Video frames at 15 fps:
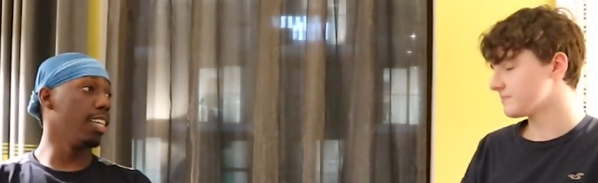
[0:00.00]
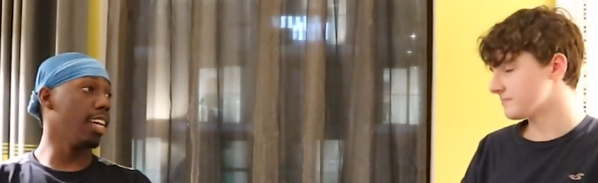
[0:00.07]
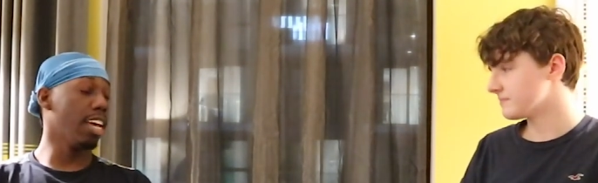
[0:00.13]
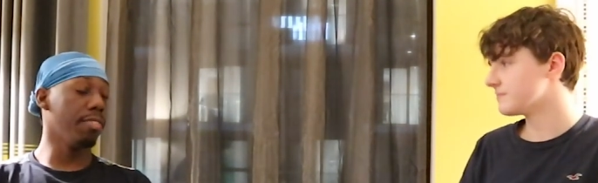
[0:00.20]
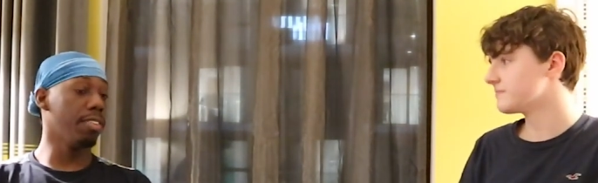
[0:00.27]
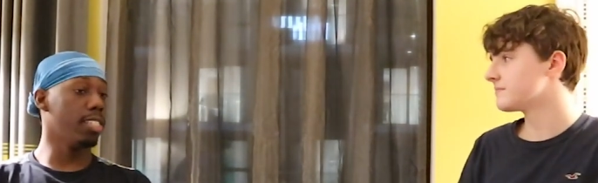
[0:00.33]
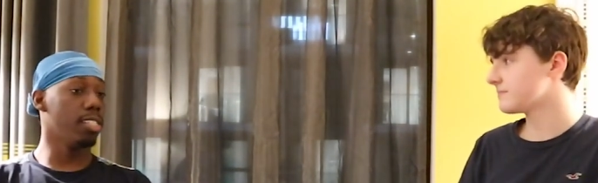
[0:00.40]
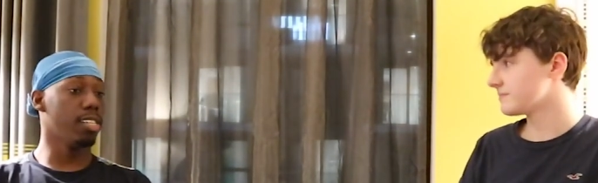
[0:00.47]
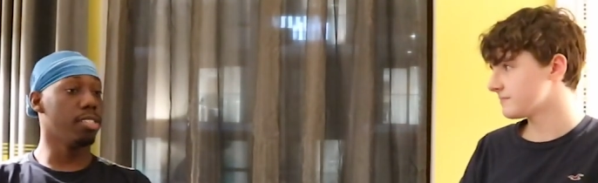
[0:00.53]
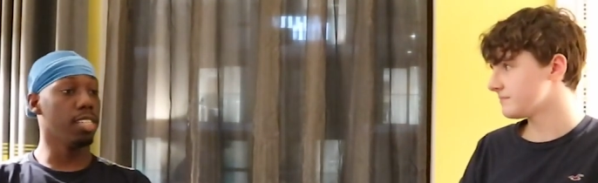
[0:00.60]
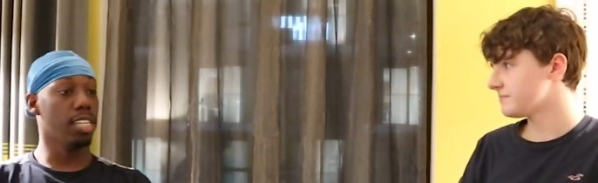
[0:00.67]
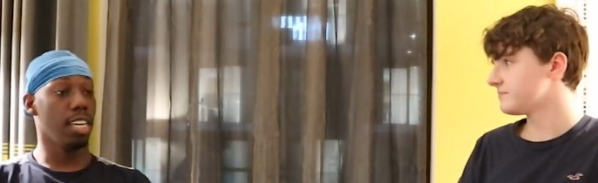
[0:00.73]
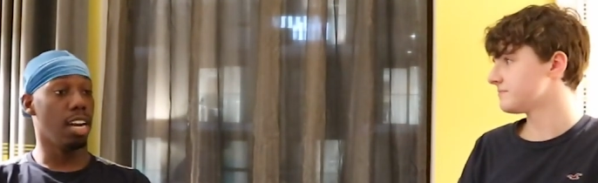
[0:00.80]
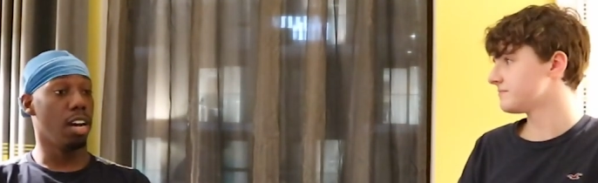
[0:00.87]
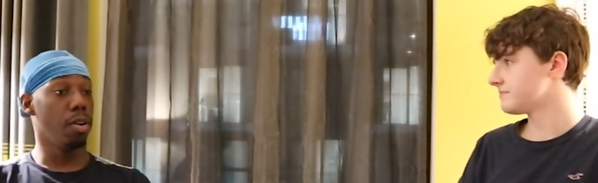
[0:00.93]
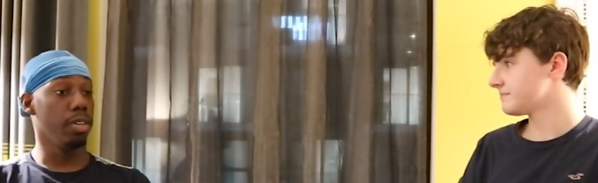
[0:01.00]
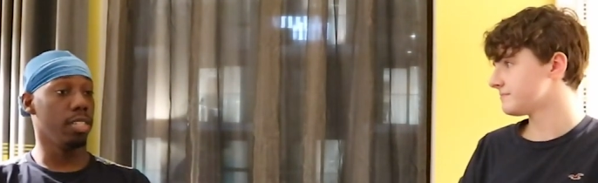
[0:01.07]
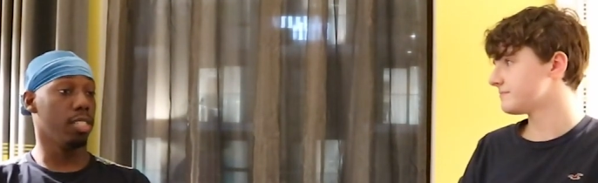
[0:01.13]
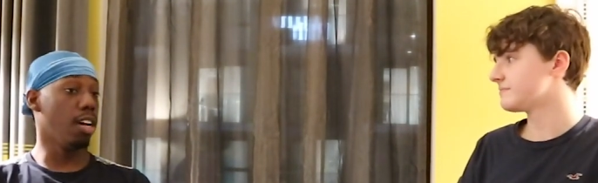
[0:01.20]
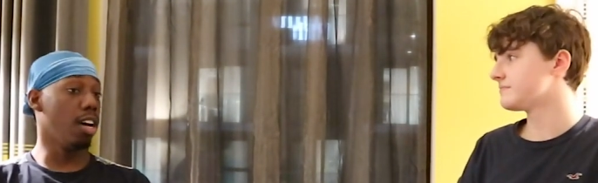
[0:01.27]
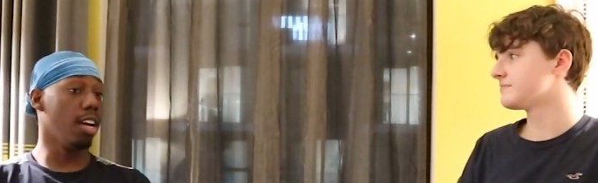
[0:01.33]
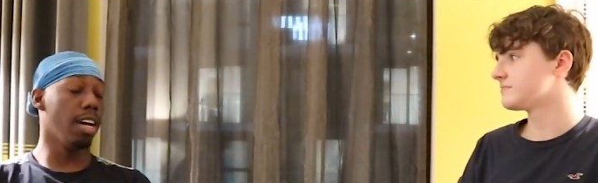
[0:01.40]
Speaker 1: Like ever since I was a kid, I
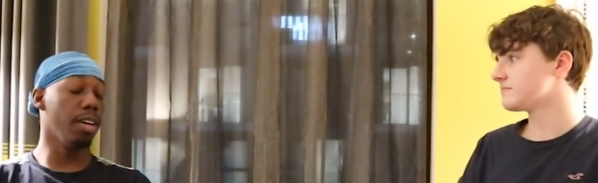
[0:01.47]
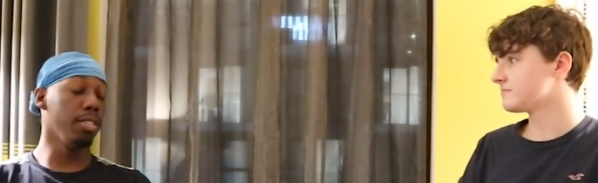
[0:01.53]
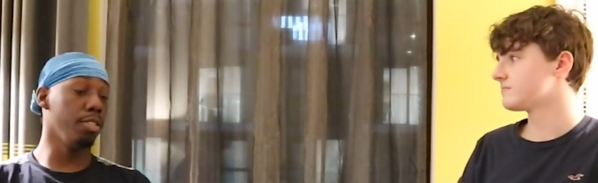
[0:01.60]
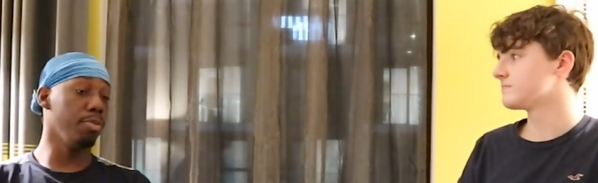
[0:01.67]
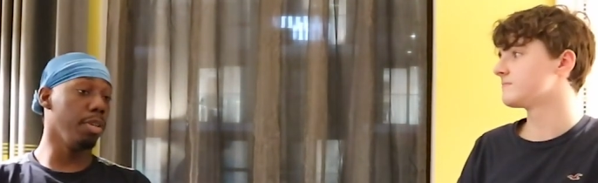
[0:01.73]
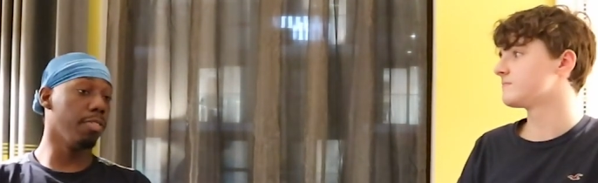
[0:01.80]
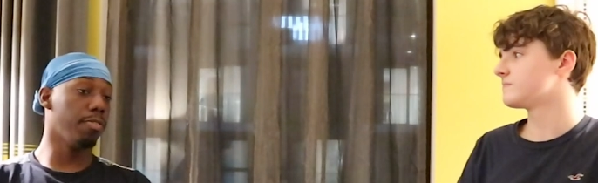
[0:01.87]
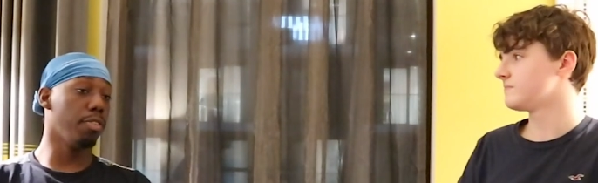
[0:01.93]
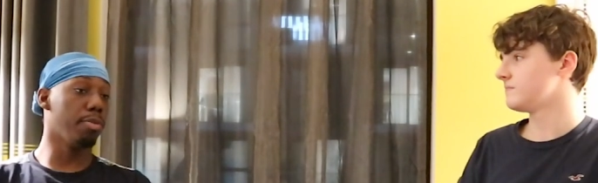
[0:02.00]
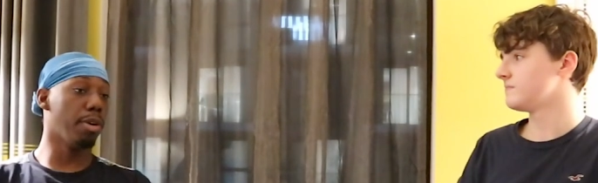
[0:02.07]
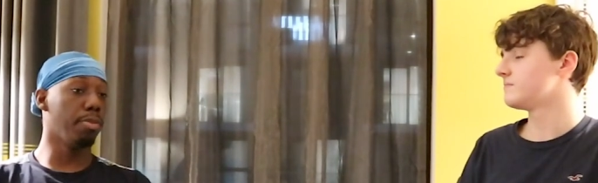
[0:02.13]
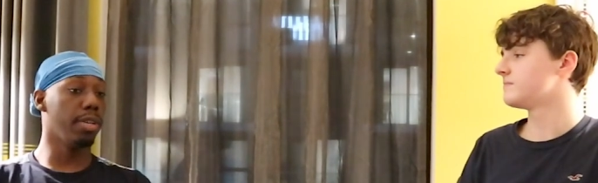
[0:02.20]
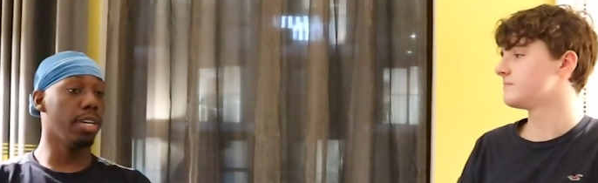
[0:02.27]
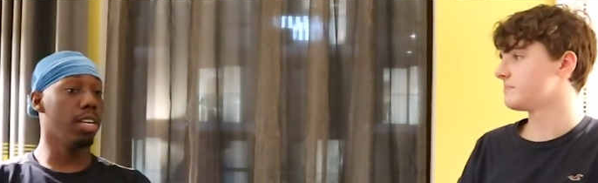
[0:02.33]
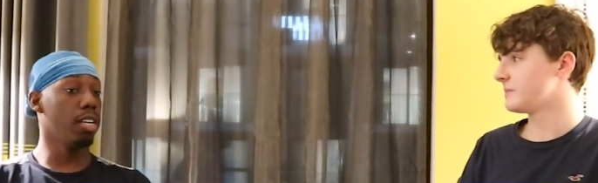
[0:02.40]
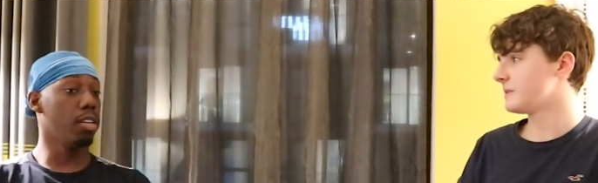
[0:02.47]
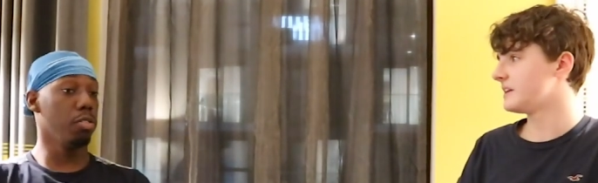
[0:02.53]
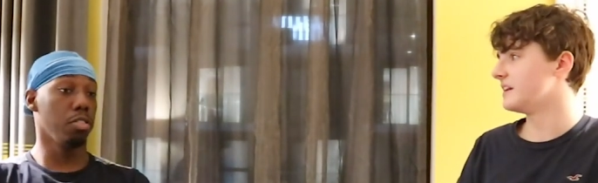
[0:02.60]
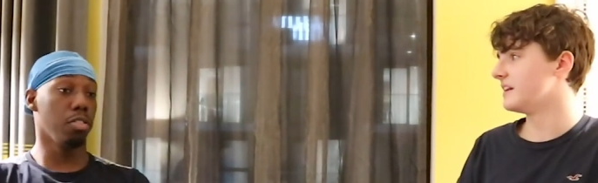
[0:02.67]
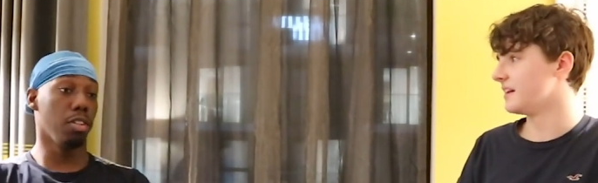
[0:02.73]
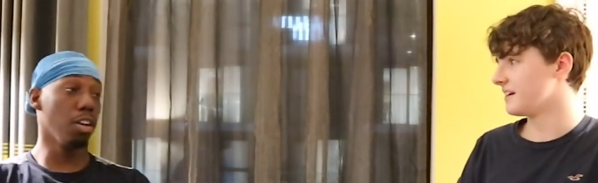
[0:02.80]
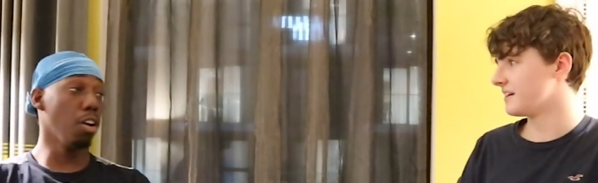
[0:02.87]
always thought I was gonna be a football player.
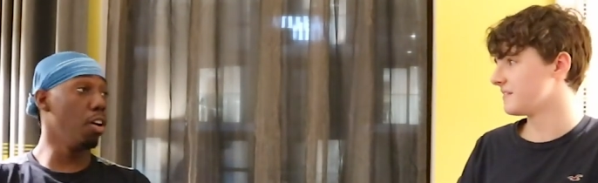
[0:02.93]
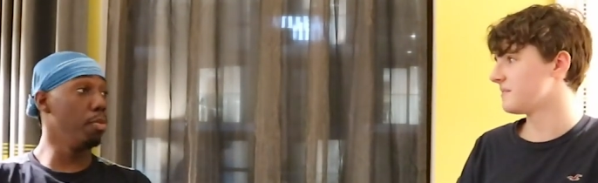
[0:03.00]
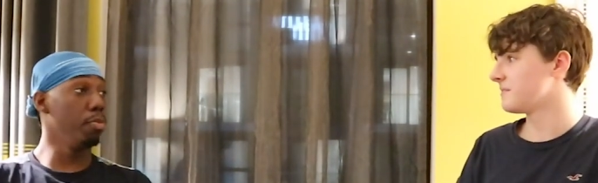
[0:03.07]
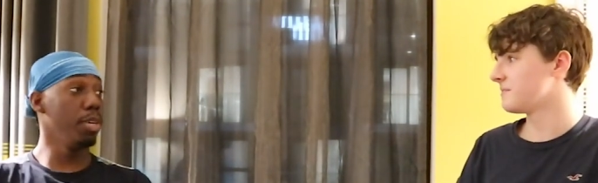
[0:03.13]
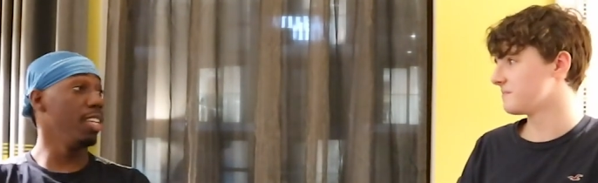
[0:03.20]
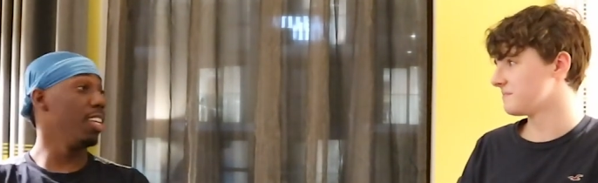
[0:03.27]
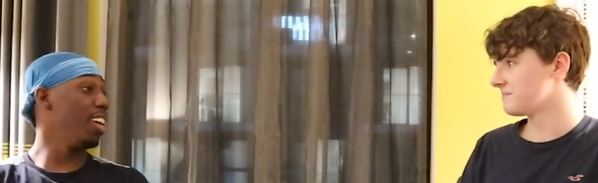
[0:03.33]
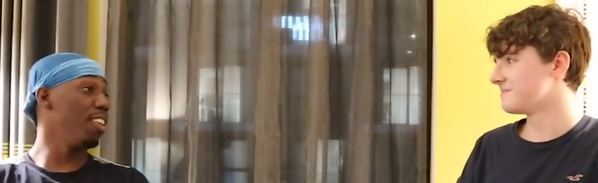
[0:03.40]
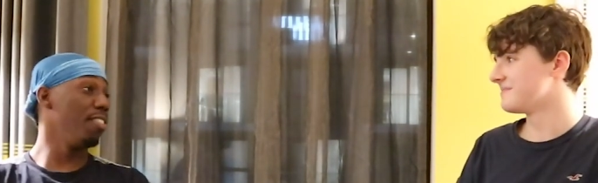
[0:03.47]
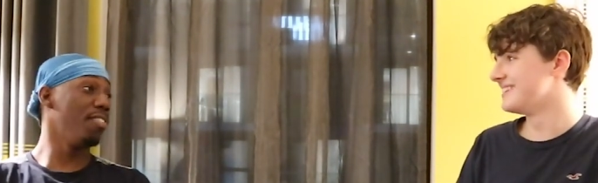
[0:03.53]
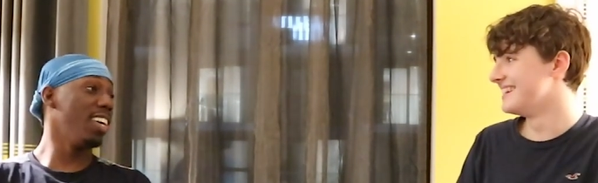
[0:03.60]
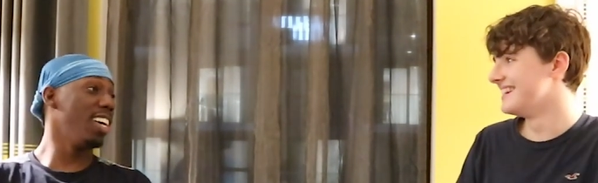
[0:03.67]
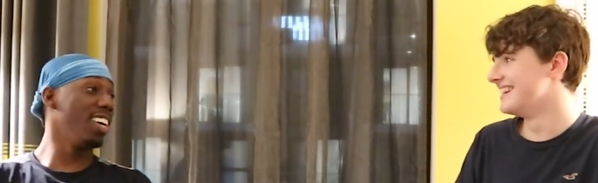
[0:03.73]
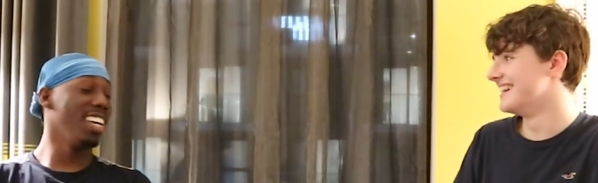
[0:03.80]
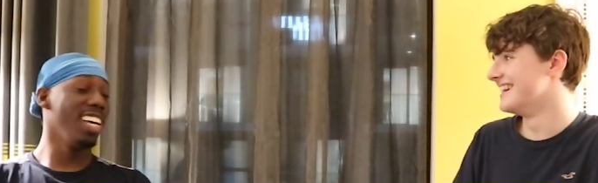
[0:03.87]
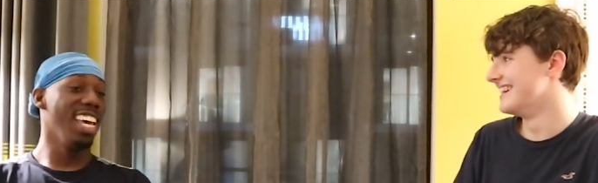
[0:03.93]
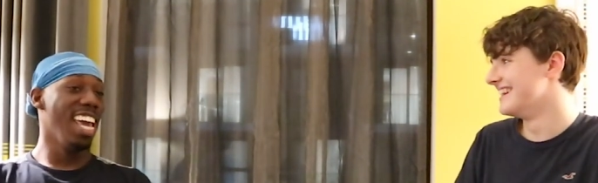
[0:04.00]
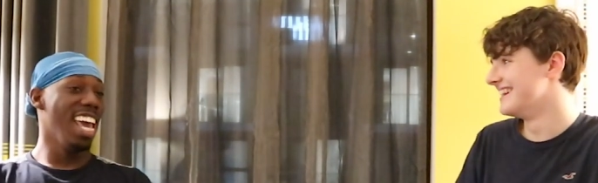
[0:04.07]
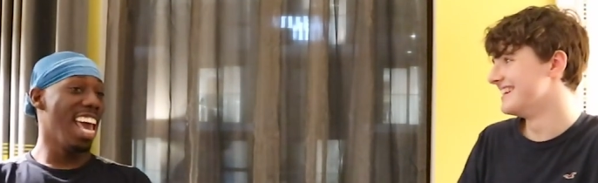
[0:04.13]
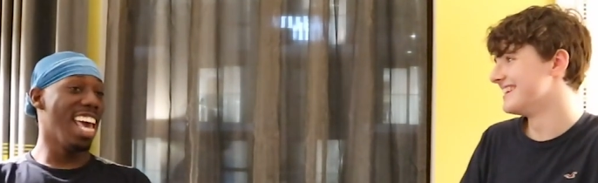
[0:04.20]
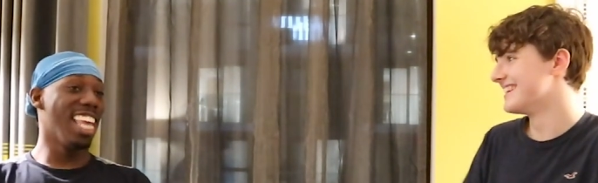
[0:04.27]
And I yeah, like, be in the NFL.